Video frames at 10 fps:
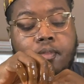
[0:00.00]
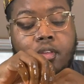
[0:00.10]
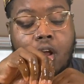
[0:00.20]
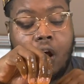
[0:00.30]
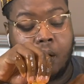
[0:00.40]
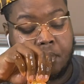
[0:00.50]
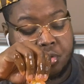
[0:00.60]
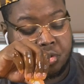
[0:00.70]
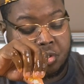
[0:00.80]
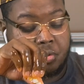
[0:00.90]

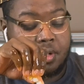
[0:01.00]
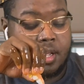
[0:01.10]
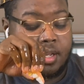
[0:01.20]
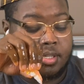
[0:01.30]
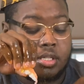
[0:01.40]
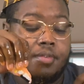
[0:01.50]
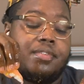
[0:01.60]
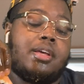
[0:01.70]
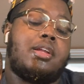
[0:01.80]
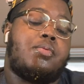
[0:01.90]
almost 2 years of
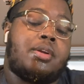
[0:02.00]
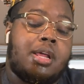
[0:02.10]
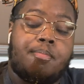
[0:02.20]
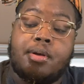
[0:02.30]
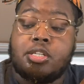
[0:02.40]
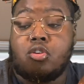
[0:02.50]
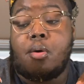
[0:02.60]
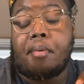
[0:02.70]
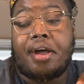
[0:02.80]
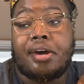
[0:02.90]
dealing with that mess on
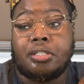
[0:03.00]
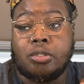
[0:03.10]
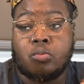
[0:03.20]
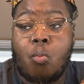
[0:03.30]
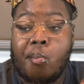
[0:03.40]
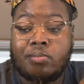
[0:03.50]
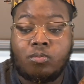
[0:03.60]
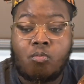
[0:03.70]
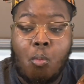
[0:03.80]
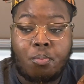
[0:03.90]
my own
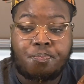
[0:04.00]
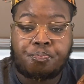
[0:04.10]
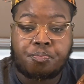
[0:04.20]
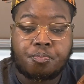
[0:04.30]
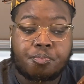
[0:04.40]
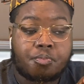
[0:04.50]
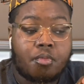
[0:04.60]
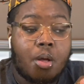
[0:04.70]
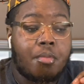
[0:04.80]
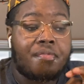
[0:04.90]

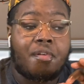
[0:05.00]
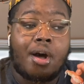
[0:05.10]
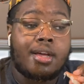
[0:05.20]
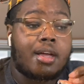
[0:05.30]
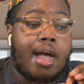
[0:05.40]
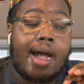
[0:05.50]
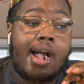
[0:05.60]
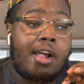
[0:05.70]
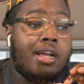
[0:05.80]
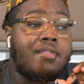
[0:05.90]
before
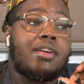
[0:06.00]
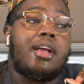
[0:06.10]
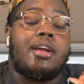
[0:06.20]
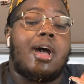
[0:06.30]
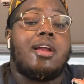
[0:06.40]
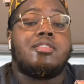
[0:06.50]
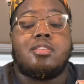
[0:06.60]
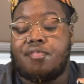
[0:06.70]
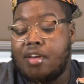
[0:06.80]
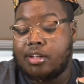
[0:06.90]
I even acknowledged the
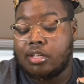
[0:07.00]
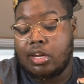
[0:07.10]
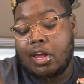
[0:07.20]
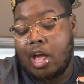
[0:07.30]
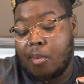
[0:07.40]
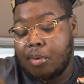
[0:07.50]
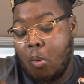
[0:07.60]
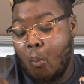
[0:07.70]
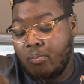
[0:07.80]
fact that it happened.